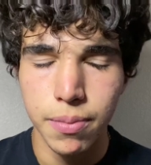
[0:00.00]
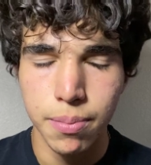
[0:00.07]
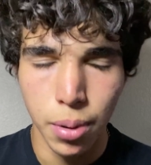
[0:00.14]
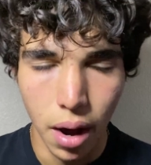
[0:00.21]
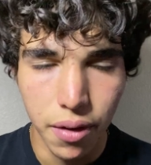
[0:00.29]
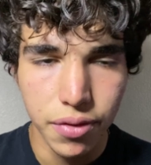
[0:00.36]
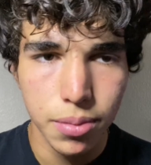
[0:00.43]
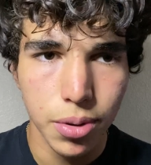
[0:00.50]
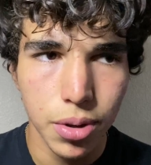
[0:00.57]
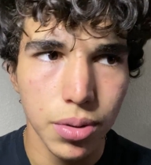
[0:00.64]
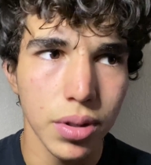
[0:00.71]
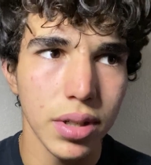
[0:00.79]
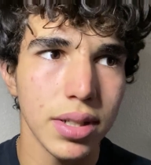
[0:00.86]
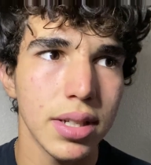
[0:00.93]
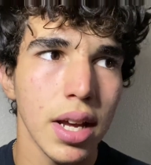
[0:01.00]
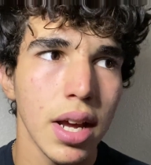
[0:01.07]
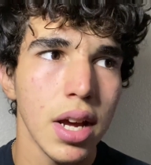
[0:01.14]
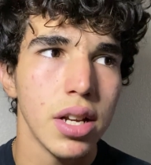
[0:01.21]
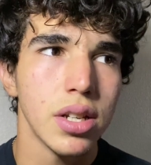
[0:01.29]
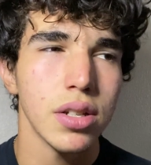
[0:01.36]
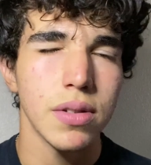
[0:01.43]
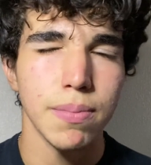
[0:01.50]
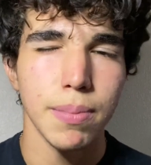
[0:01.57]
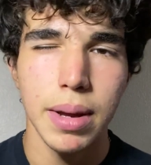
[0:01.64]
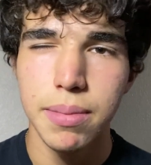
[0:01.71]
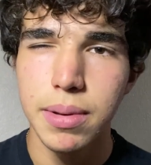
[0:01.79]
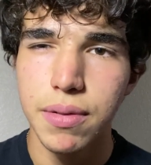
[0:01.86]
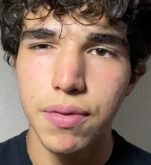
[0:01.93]
profitable was just
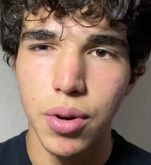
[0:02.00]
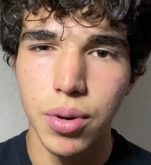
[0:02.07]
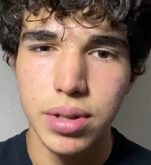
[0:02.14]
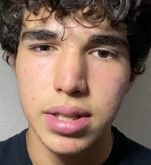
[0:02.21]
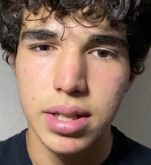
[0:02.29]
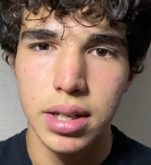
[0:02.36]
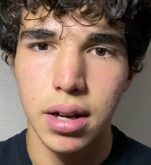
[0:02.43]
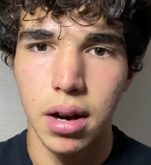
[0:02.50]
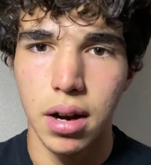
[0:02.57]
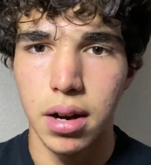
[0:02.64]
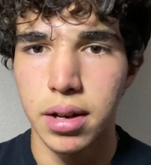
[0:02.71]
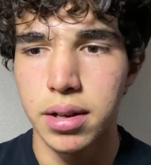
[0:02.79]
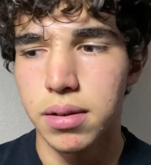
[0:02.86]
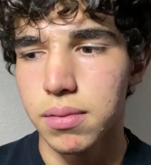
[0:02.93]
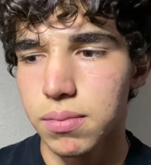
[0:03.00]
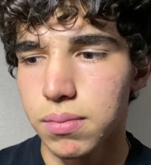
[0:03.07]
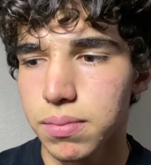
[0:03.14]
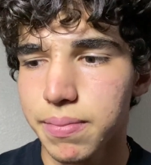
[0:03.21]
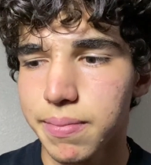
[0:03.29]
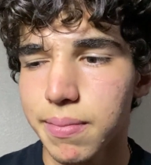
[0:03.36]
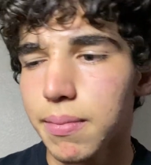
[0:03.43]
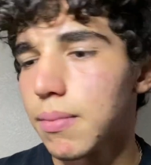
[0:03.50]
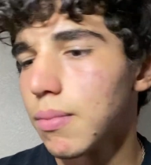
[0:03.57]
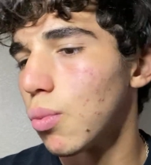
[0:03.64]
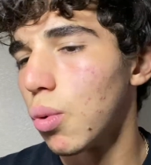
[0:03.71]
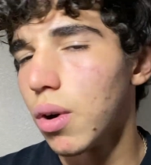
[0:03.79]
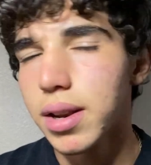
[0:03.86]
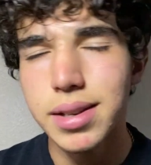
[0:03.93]
maybe focusing on
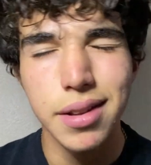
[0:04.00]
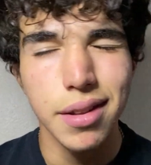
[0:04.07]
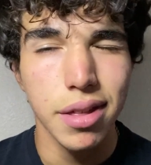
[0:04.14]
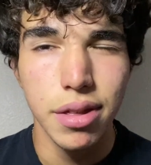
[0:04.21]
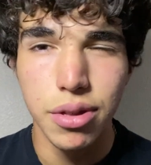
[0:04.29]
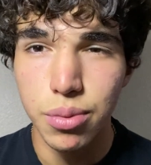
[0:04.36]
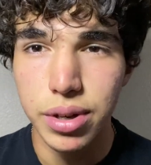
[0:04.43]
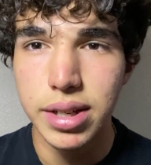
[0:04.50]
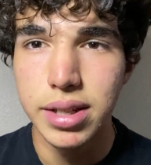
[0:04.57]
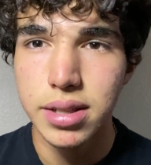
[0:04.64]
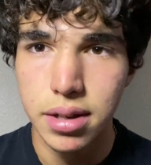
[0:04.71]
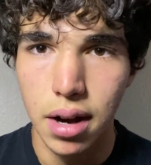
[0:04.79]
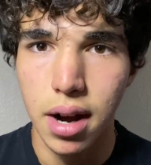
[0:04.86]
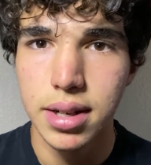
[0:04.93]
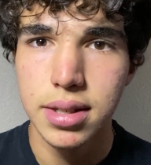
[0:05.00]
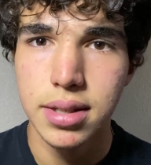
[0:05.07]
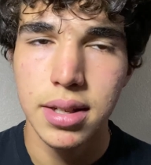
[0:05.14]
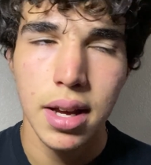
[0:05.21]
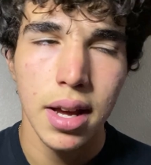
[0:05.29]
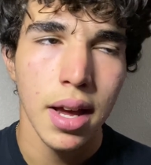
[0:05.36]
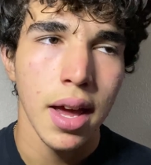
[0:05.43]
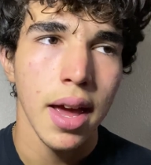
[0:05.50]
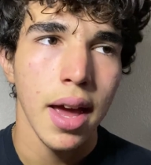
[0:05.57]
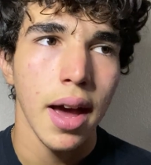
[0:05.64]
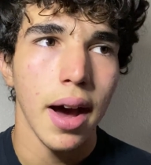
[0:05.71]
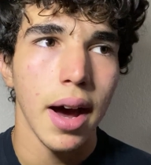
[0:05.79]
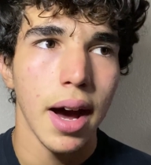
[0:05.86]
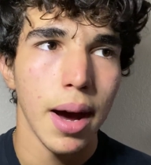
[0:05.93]
1 to 3 stocks
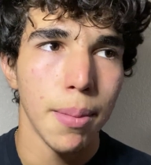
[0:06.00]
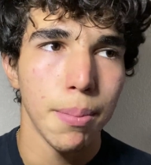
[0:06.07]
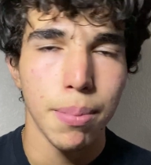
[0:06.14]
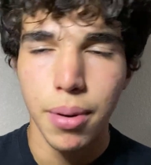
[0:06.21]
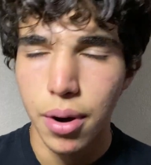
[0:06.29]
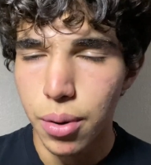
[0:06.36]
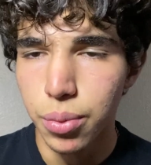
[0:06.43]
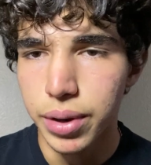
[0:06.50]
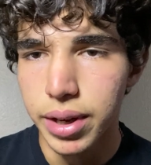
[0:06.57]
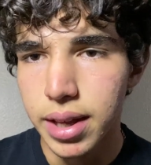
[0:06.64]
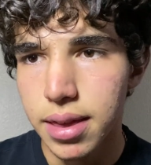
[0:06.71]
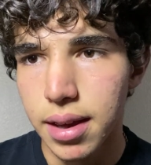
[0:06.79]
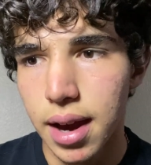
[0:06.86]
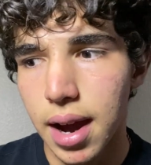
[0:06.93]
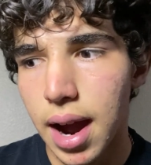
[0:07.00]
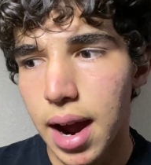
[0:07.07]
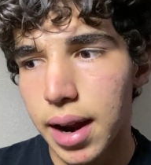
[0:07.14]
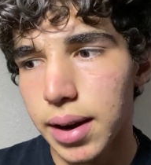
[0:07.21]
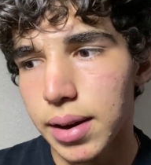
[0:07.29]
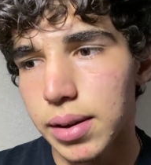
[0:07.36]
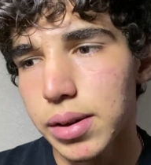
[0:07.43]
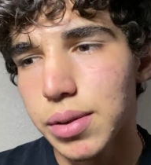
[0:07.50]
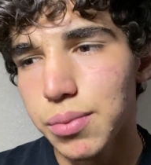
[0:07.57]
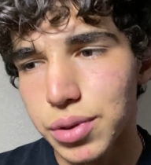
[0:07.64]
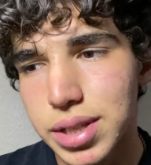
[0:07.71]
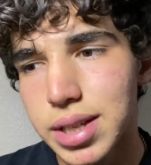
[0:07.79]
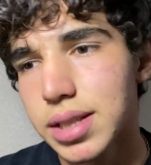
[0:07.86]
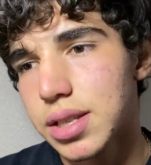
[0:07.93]
per week that I
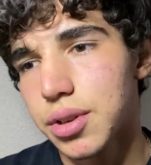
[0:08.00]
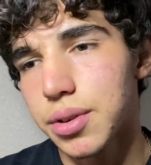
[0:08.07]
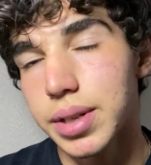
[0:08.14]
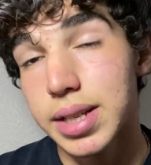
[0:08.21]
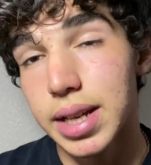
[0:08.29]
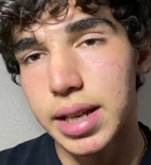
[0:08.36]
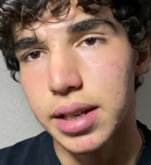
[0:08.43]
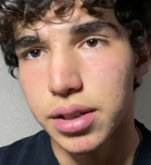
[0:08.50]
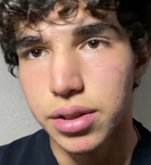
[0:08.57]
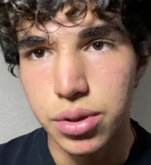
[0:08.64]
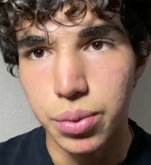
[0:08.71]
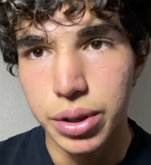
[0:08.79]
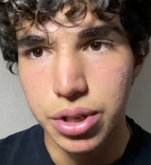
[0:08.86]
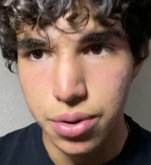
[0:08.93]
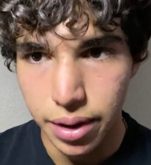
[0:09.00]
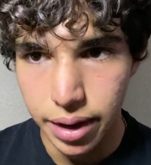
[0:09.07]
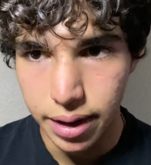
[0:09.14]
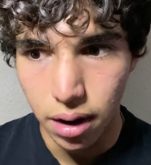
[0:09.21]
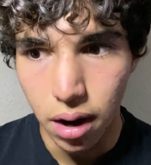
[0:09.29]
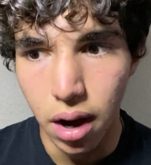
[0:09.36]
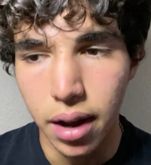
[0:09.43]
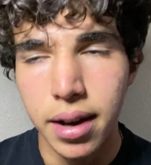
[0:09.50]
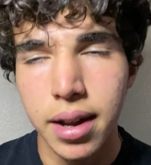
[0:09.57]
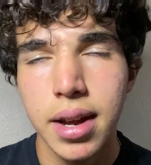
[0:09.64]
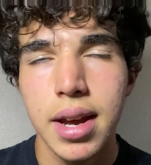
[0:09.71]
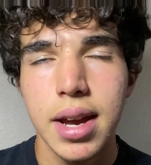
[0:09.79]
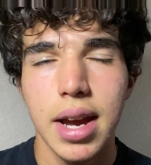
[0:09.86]
was considering taking a swing trade on.